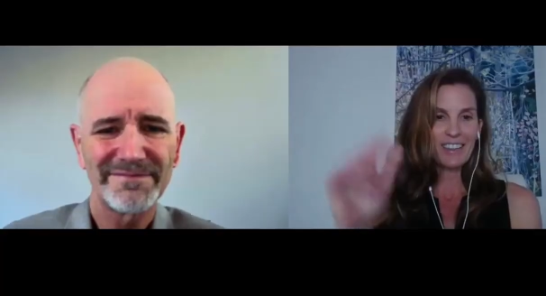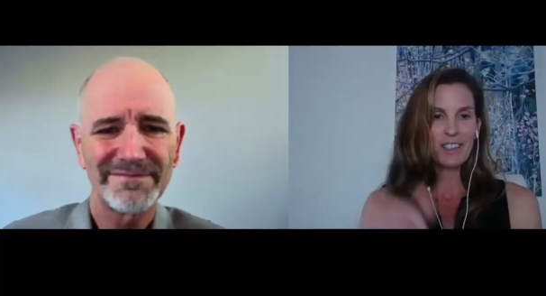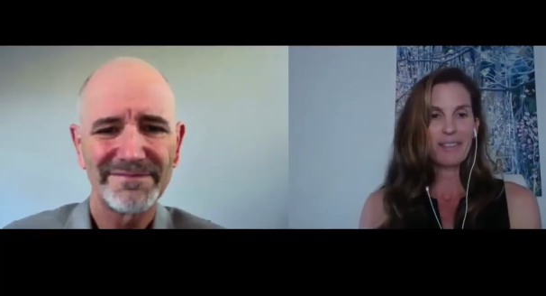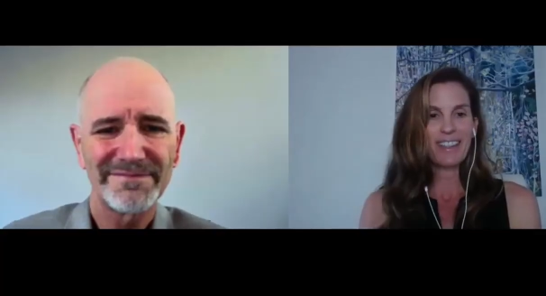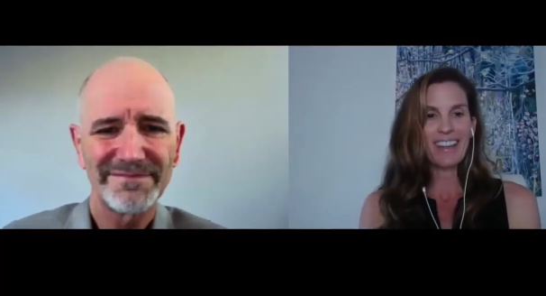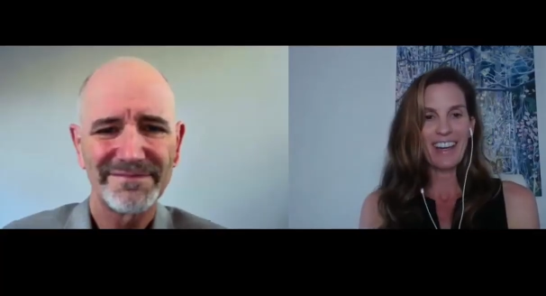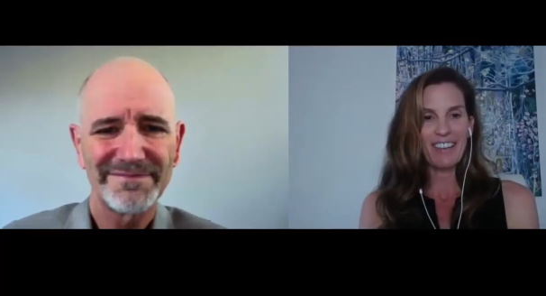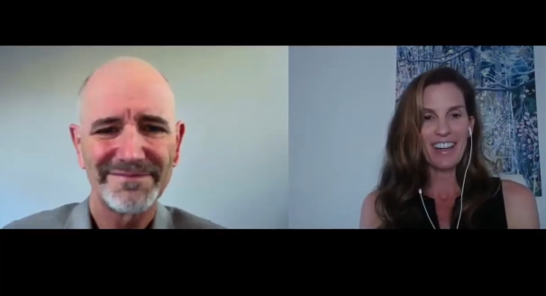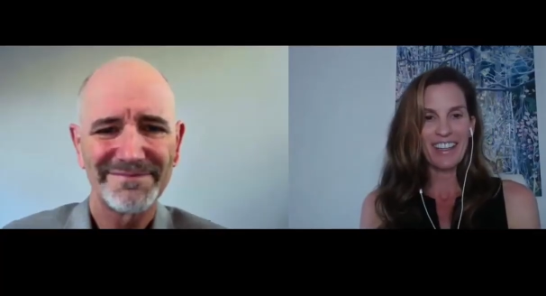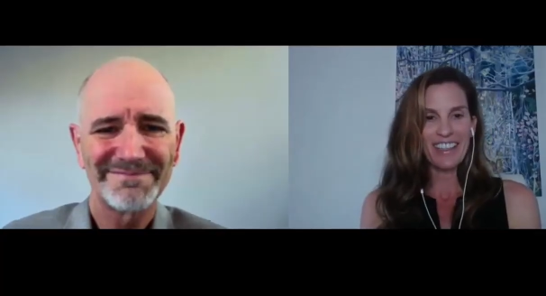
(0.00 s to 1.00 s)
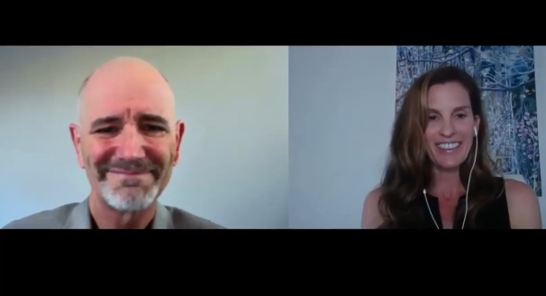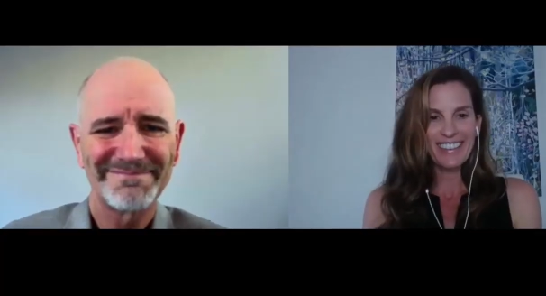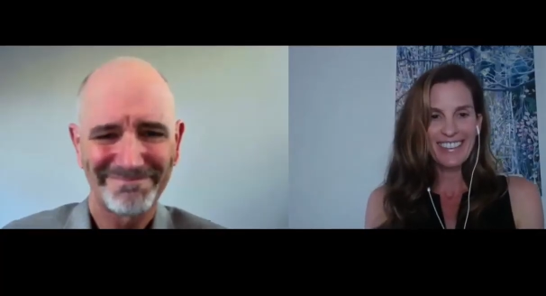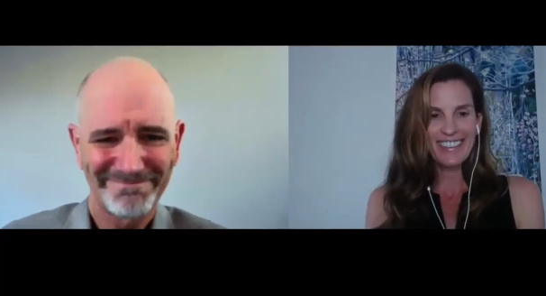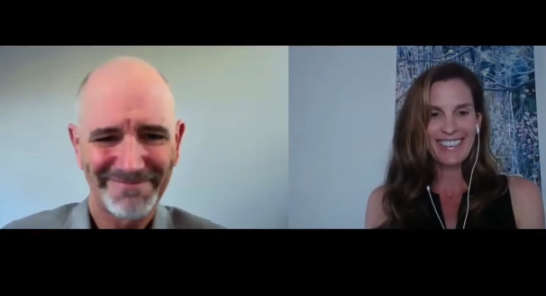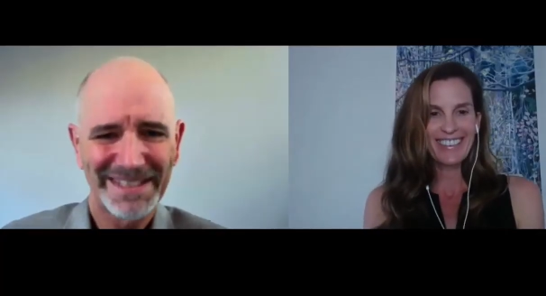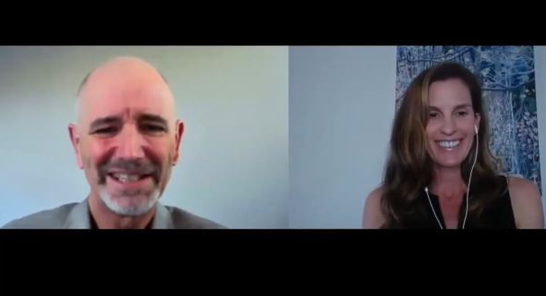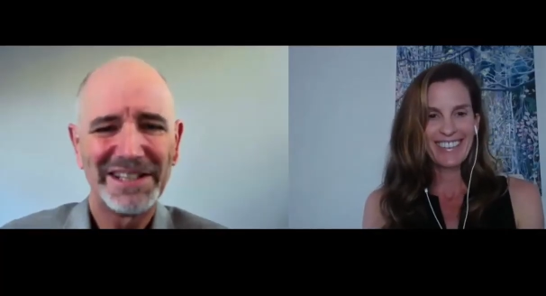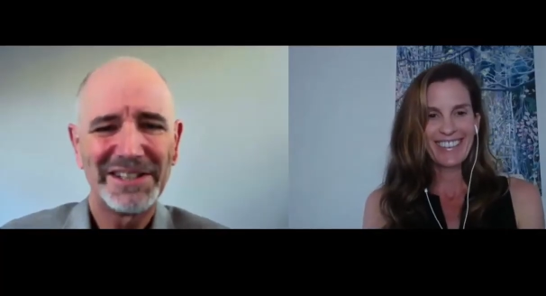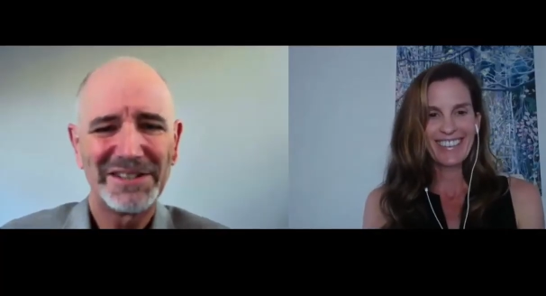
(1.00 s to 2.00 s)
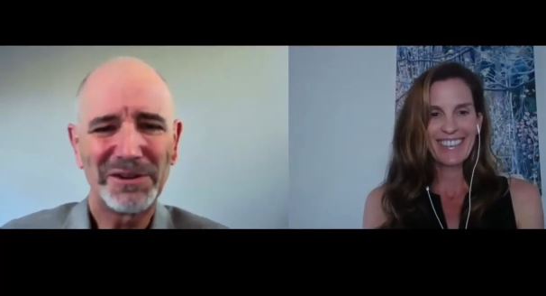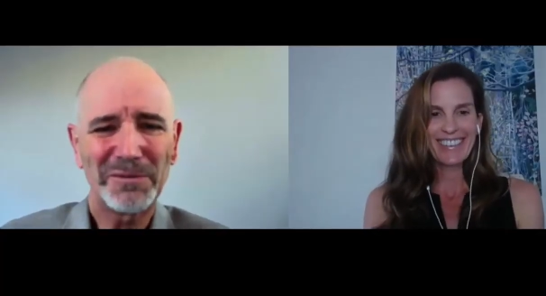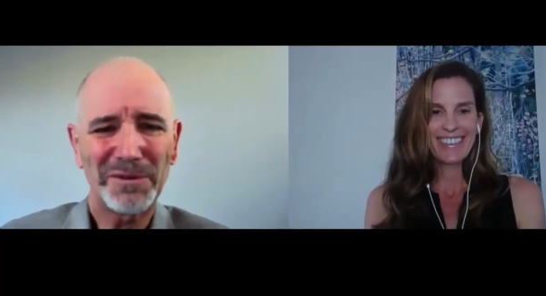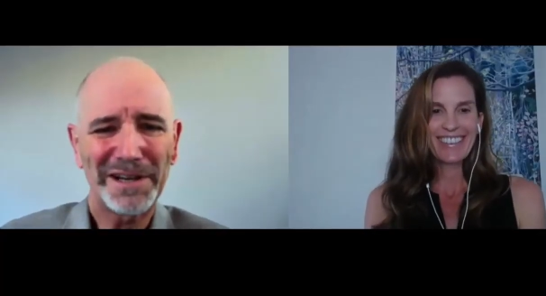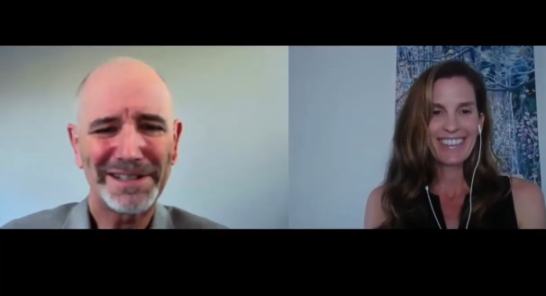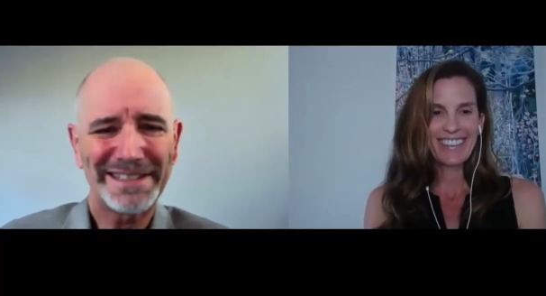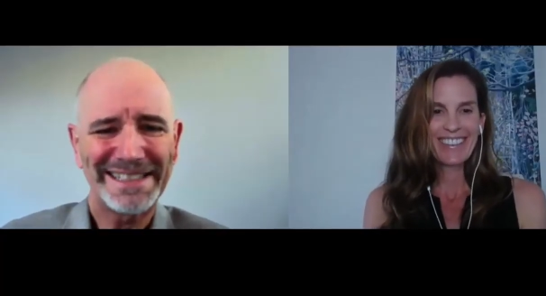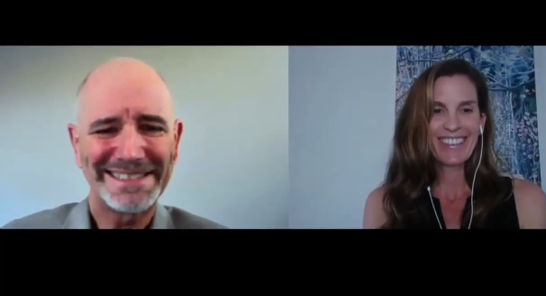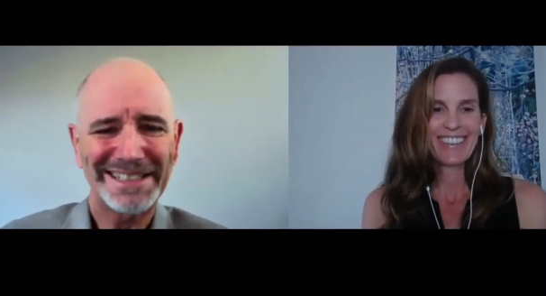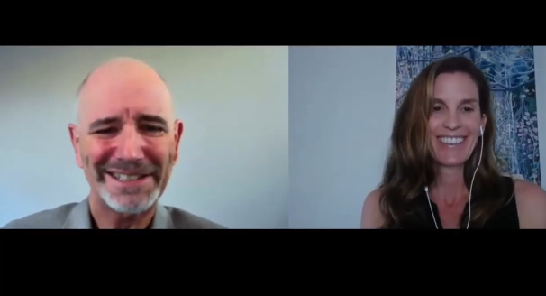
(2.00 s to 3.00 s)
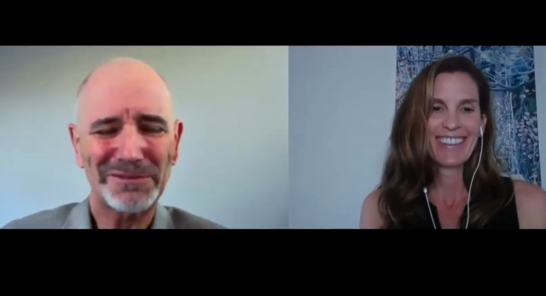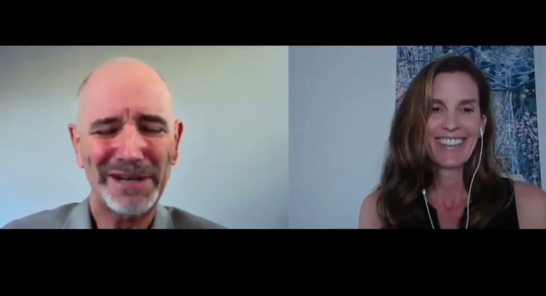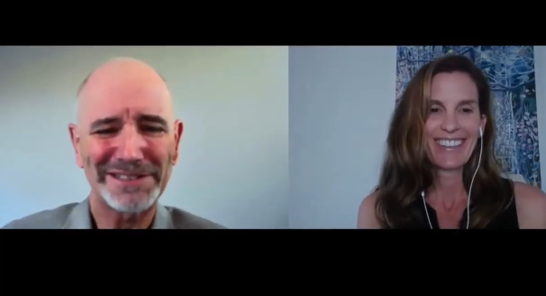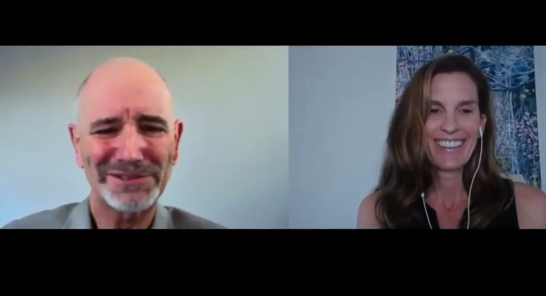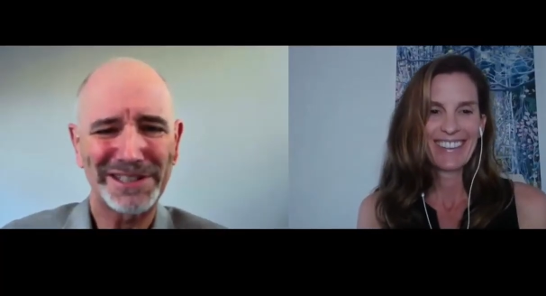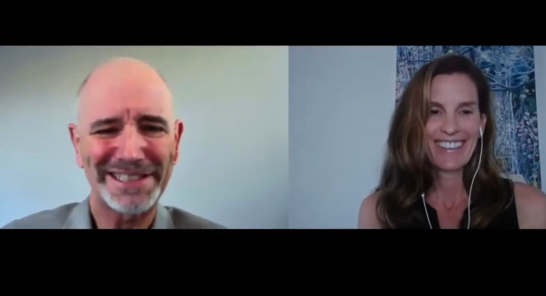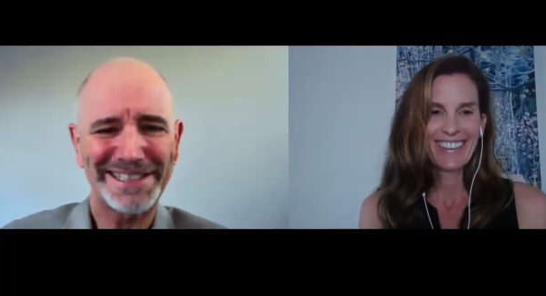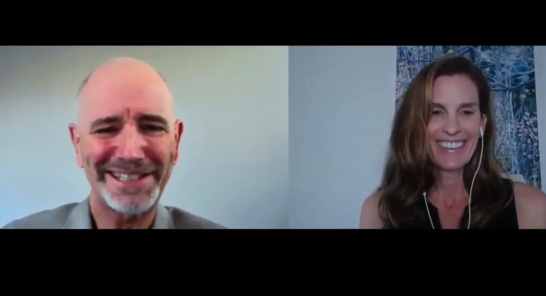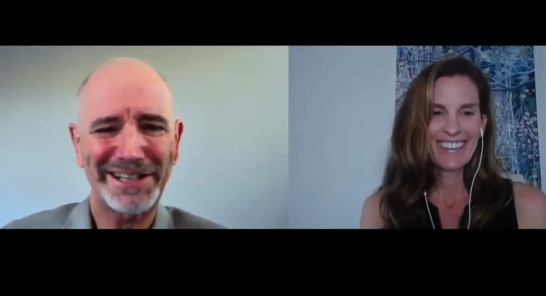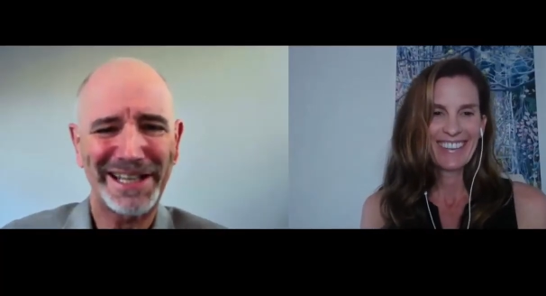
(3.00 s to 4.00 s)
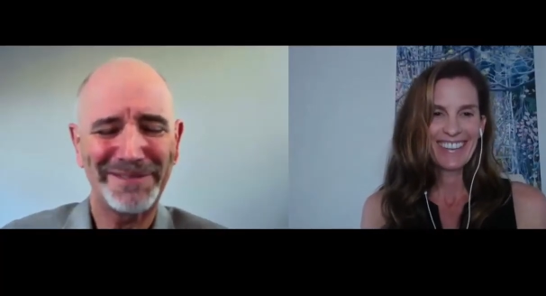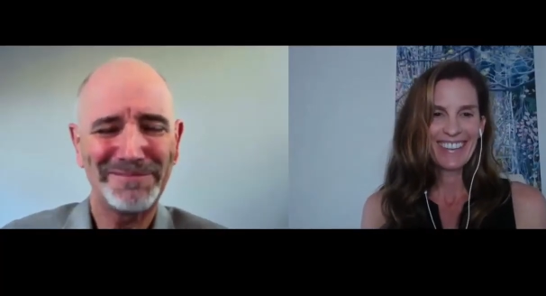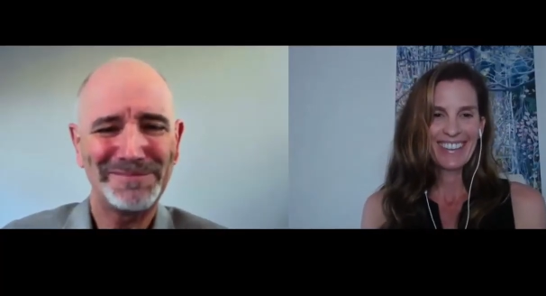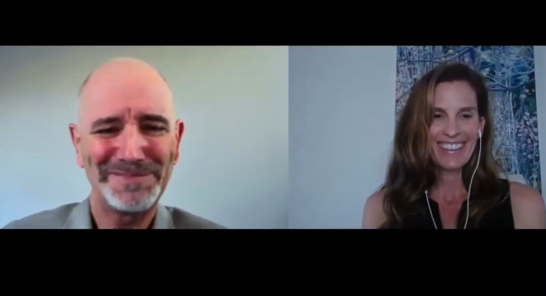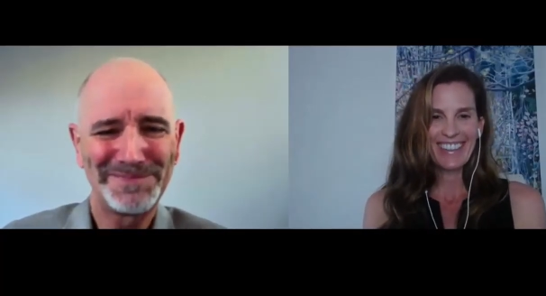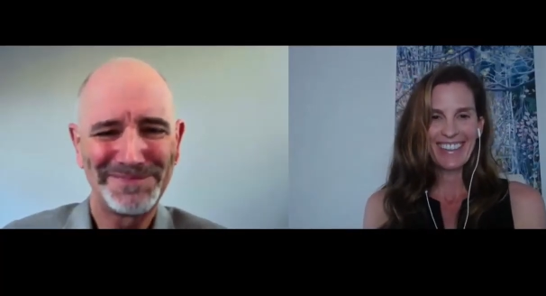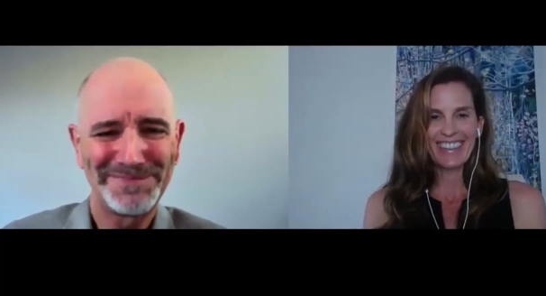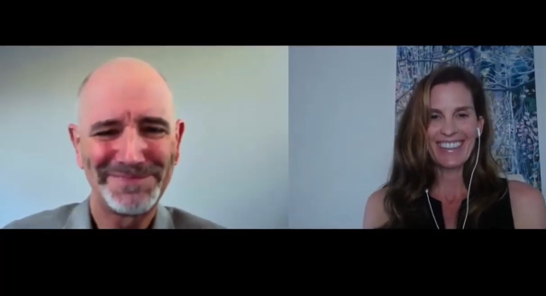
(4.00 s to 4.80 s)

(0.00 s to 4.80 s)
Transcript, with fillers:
Speaker 1: Smith, how are you?
Speaker 2: Doing well, Dr. White. So good to see you again.
Speaker 1: Good to